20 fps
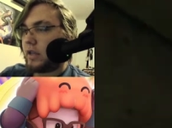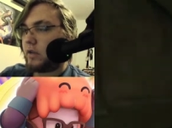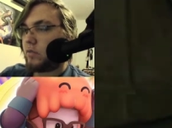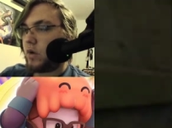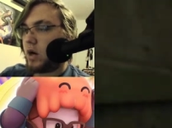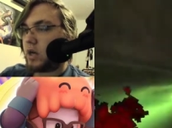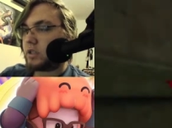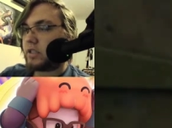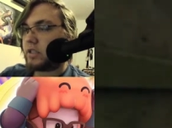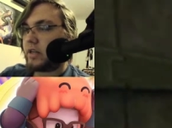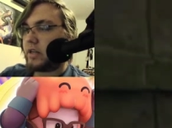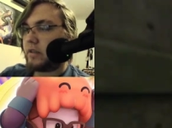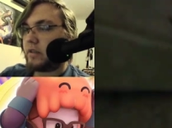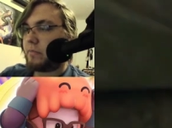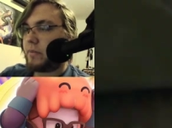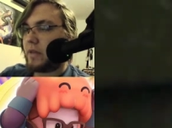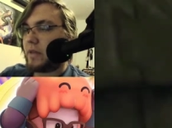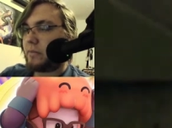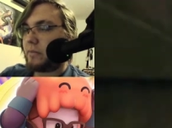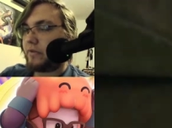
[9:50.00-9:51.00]
walked into the
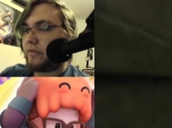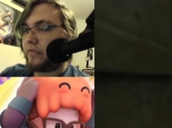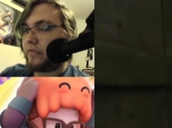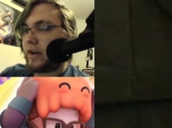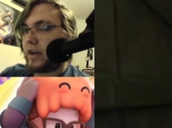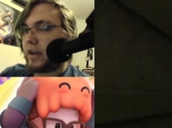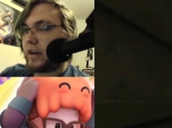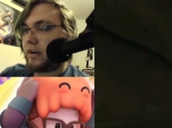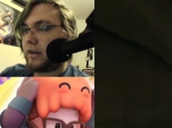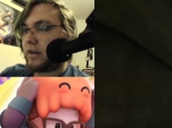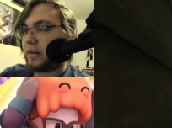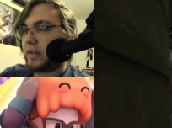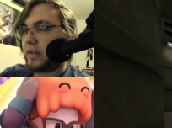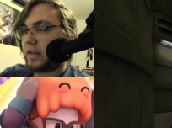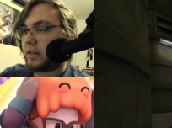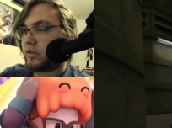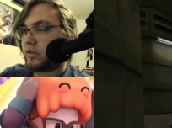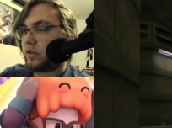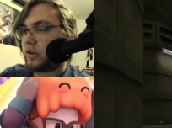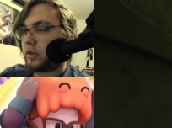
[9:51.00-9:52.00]
beam of fire and
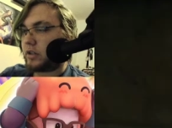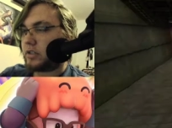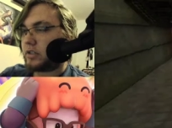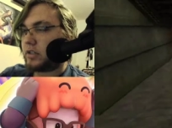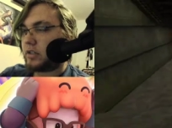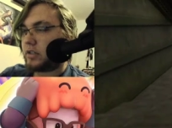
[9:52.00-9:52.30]
got cooked. So